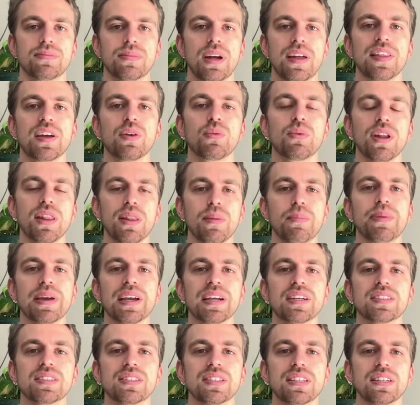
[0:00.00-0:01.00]
I think one of the
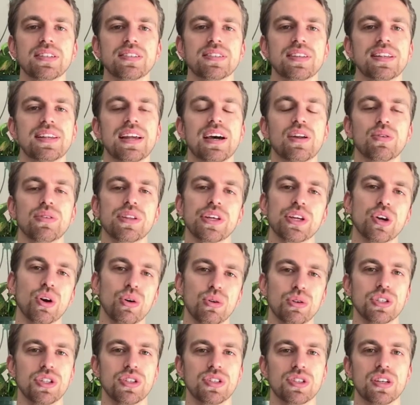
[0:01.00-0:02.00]
biggest things that not only
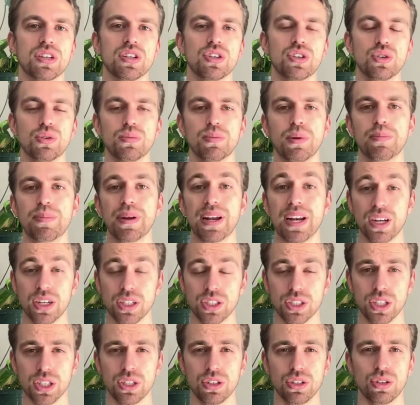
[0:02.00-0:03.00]
coaches can do, but
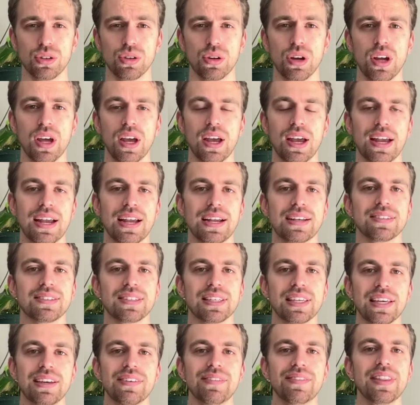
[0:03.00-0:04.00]
parents can do, is
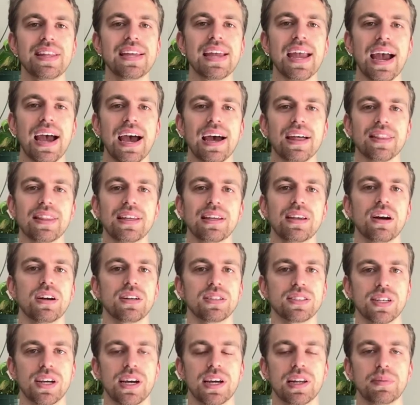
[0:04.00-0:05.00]
give the athlete
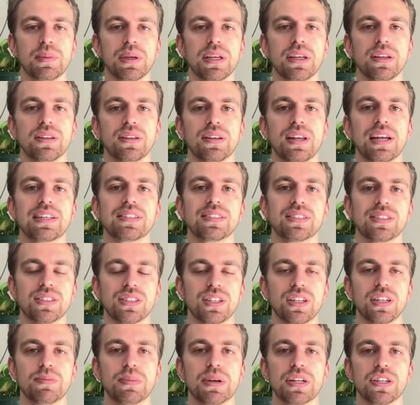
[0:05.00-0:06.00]
autonomy, as the
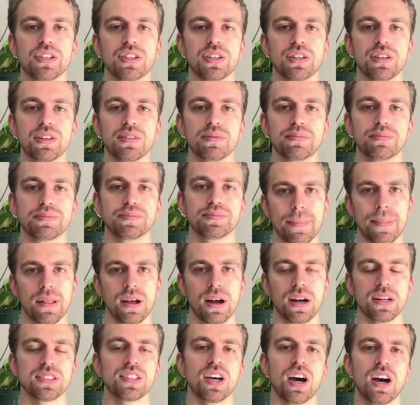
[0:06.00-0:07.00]
study mentioned.
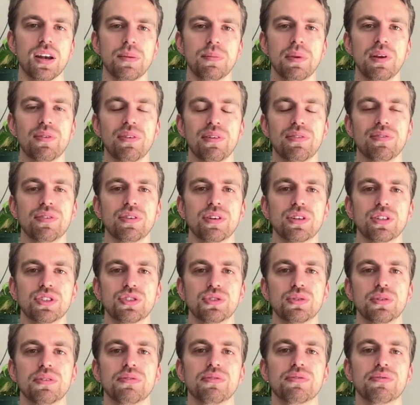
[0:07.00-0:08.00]
Autonomy refers
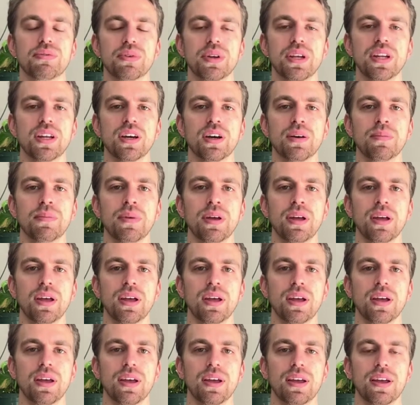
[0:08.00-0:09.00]
to the
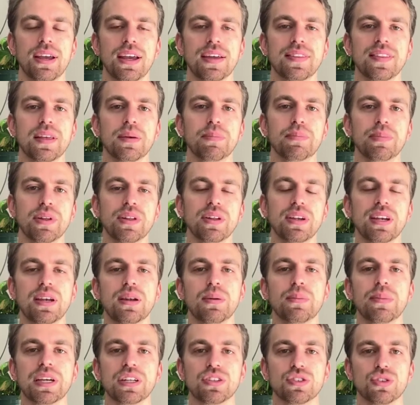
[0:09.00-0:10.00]
freedom and the ability to
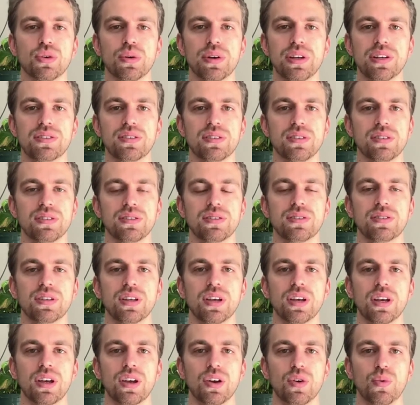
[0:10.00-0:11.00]
make choices
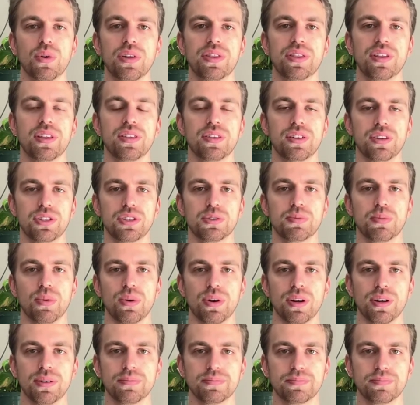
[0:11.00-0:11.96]
within their sport.